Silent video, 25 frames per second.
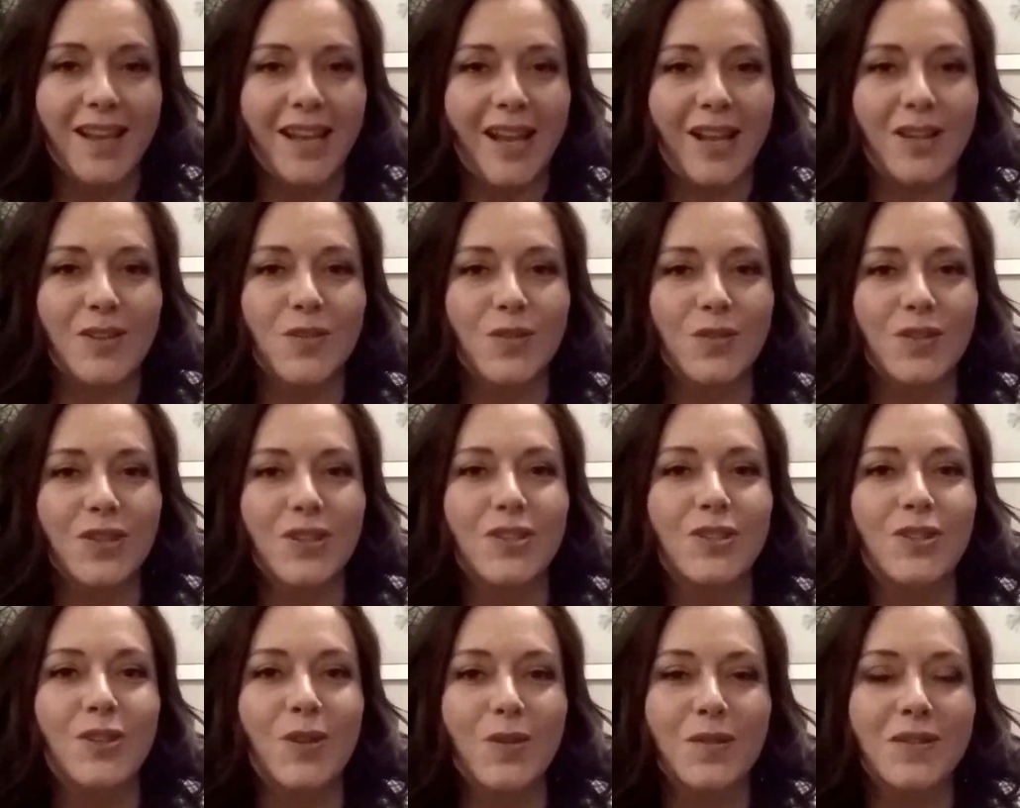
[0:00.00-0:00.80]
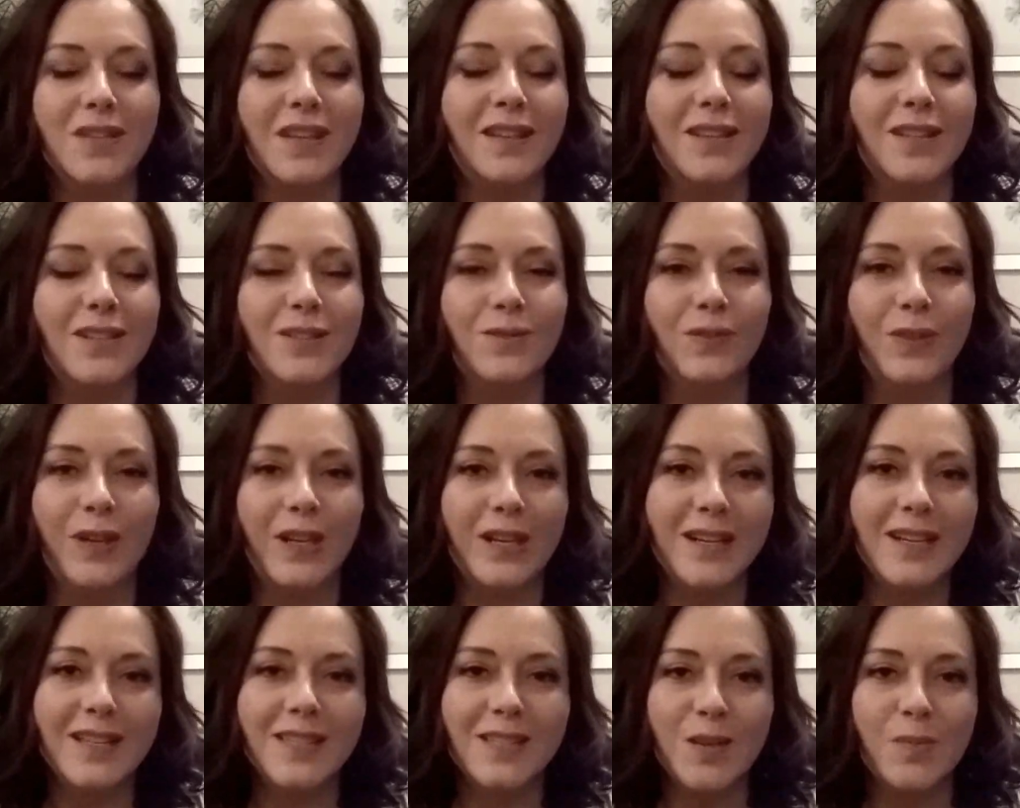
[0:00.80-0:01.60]
And so just using this
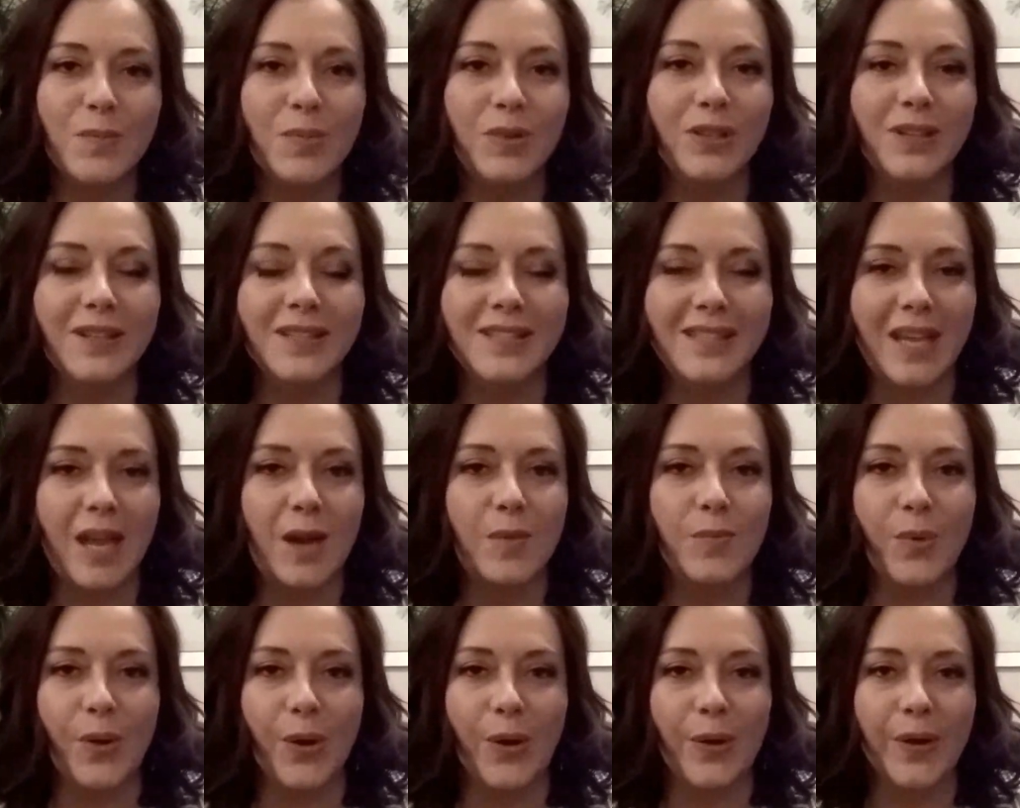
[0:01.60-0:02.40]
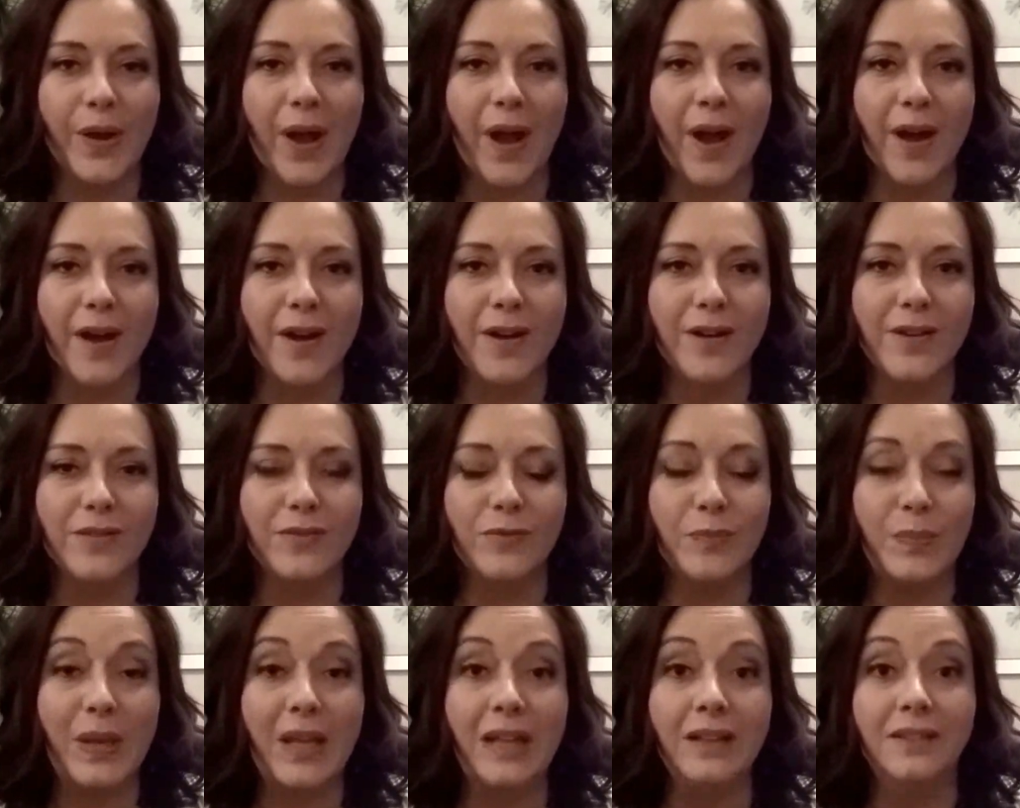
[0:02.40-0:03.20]
very simple example
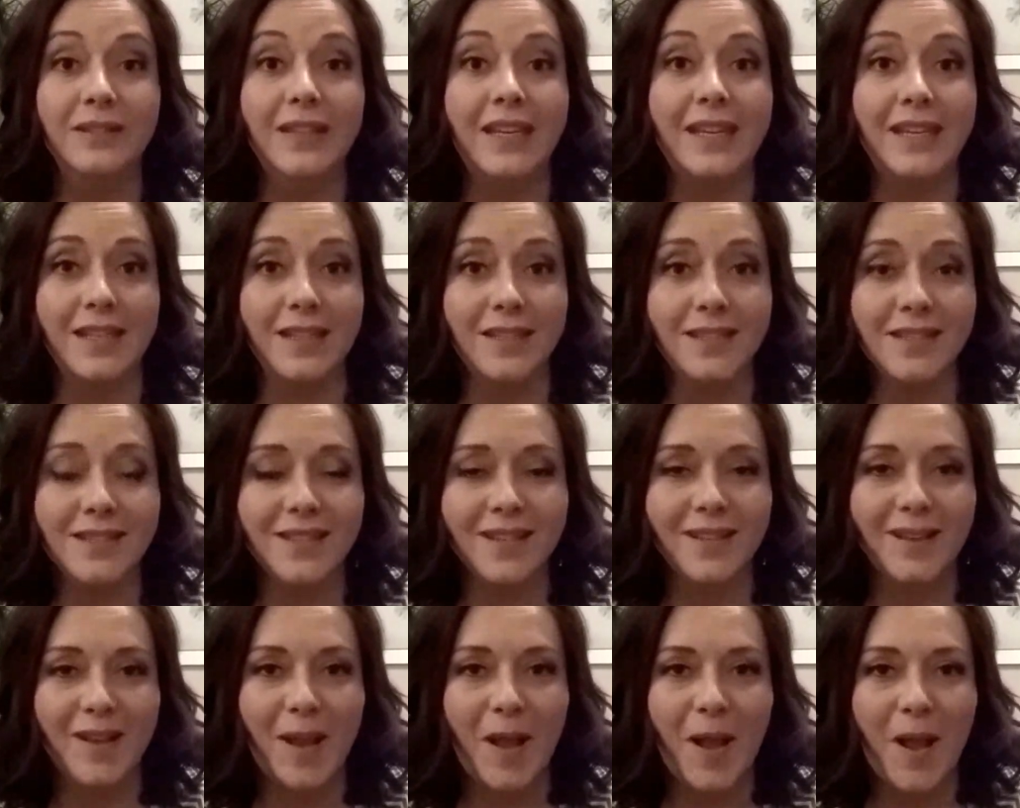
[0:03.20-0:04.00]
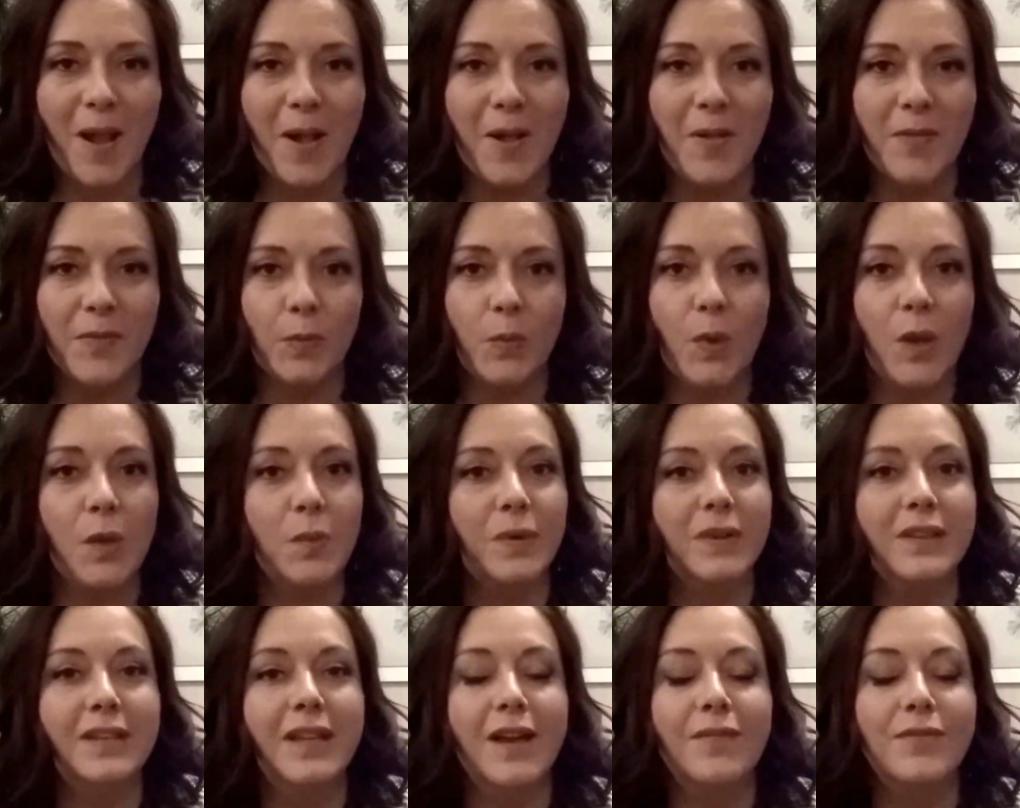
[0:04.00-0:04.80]
of being late, we
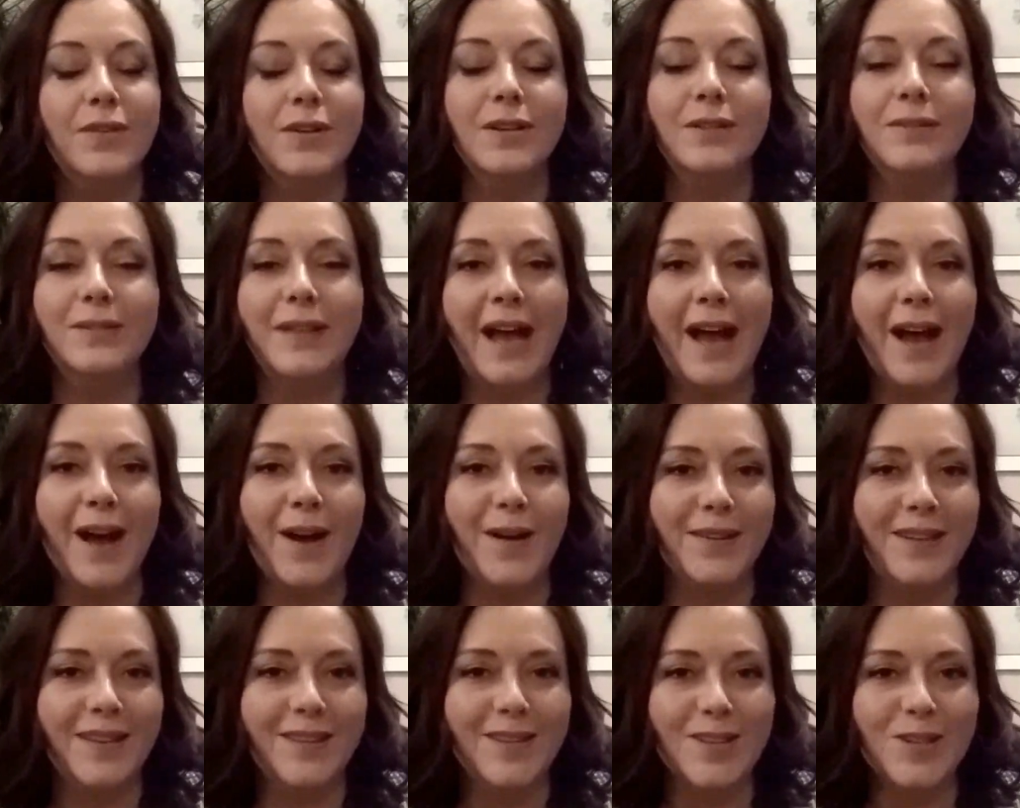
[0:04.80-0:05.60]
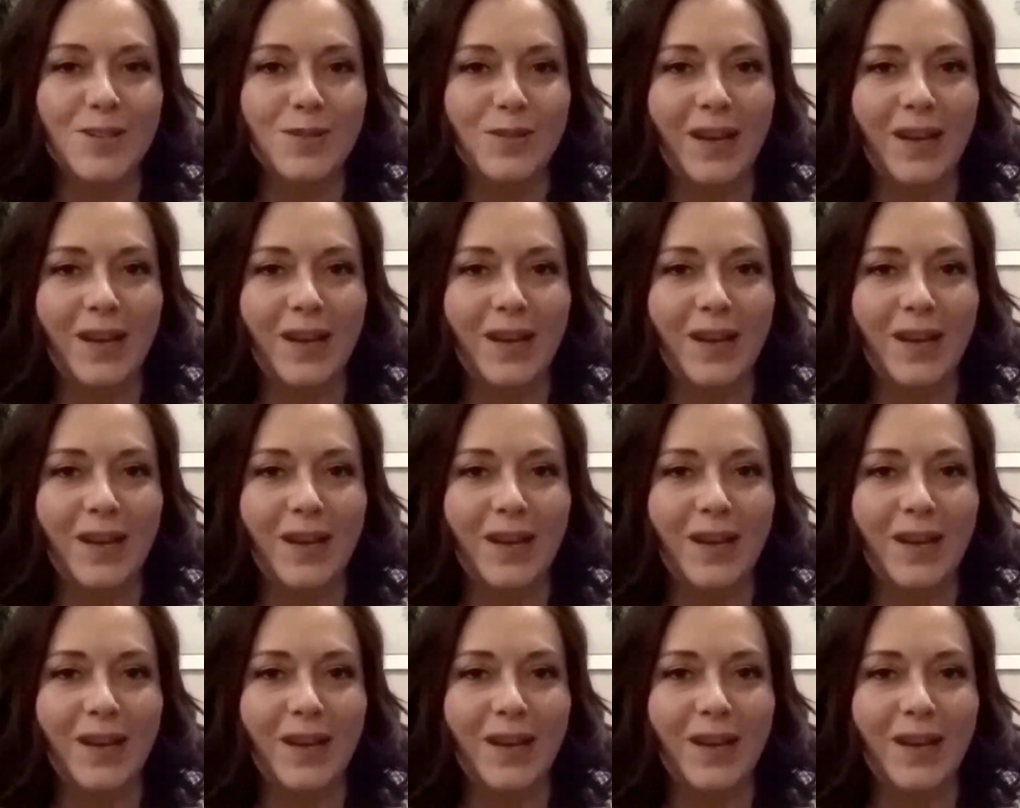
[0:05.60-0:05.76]
were never allowed in this